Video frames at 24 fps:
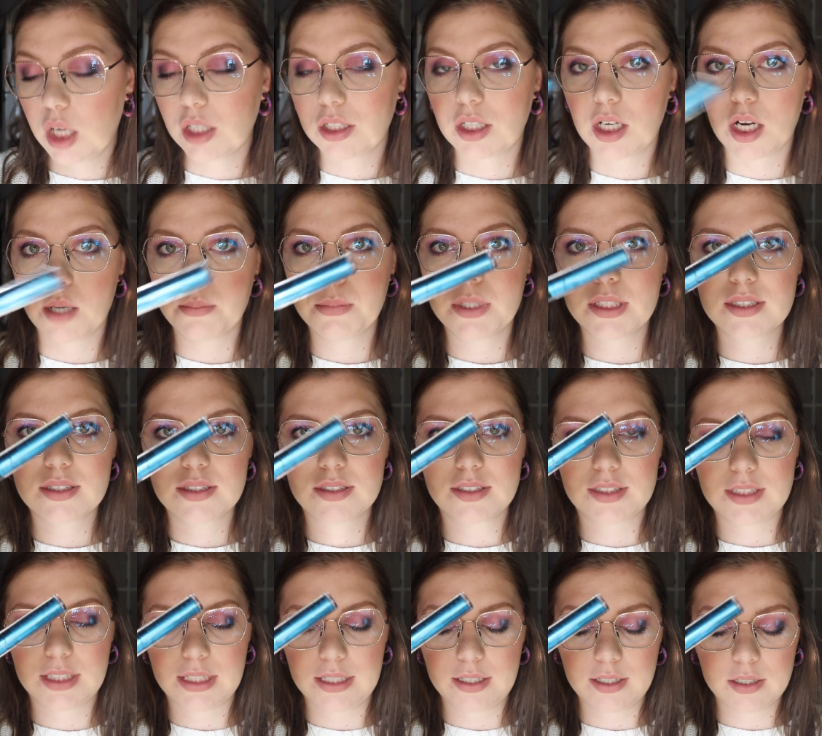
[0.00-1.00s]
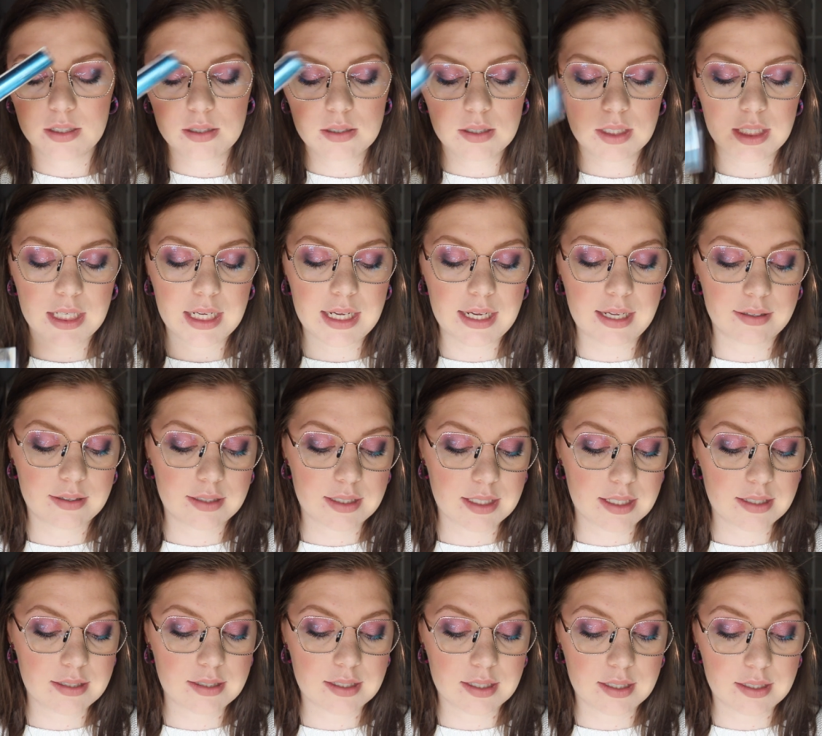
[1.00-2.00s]
Comet's Tail, and
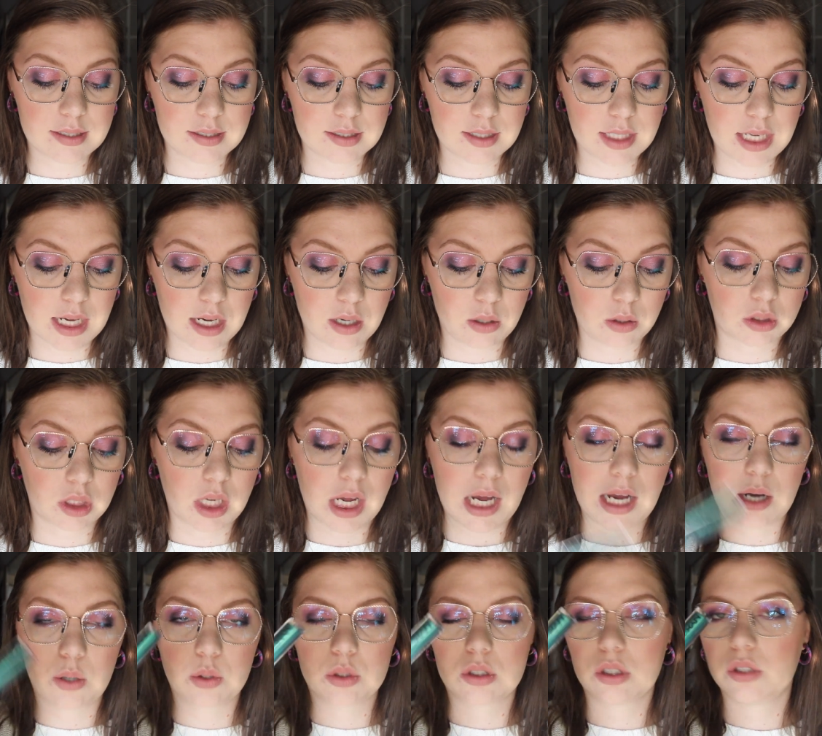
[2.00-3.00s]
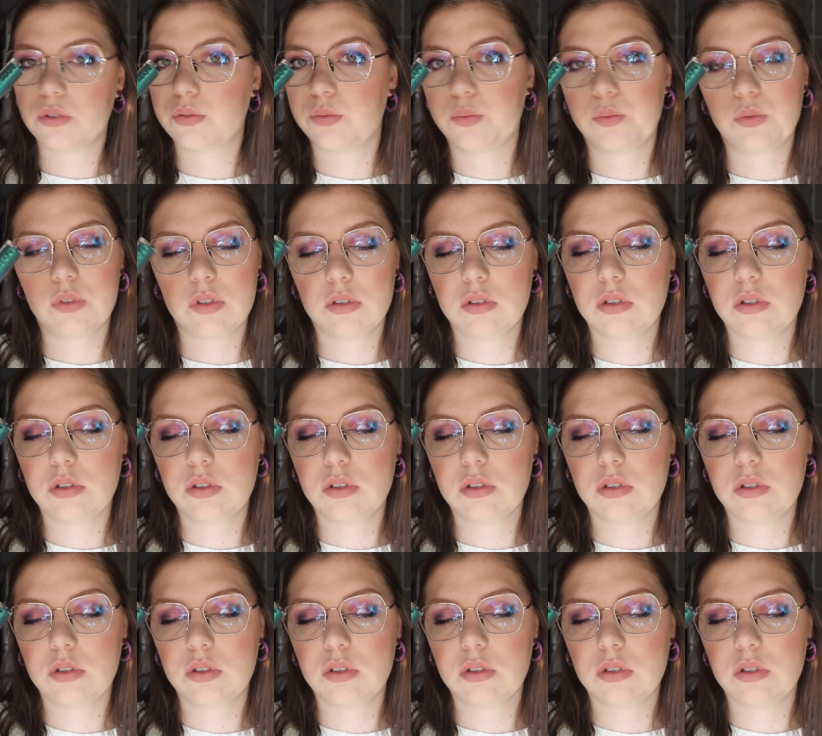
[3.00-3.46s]
this is called Out of